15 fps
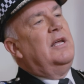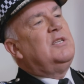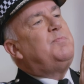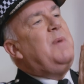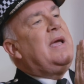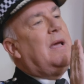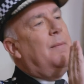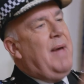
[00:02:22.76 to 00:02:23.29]
Let's
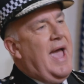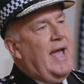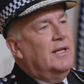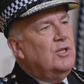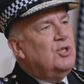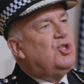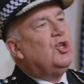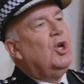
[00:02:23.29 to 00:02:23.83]
make
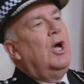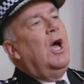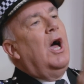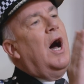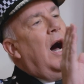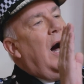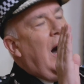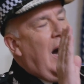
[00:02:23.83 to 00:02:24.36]
amends.
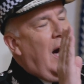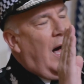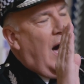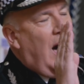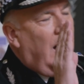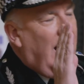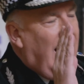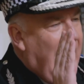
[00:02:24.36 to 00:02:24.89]

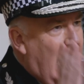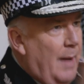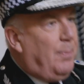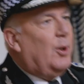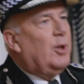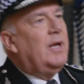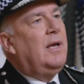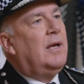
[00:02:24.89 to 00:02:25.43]
I'll
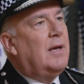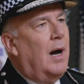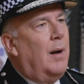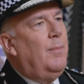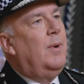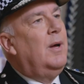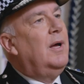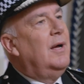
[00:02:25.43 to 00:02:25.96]
happily
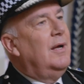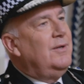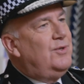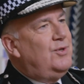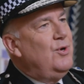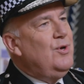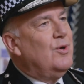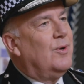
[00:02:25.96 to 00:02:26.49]
come
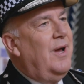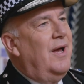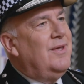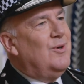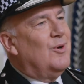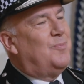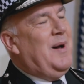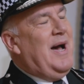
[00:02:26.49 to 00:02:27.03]
to
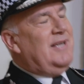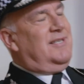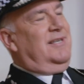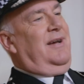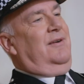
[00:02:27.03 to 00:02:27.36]
your passing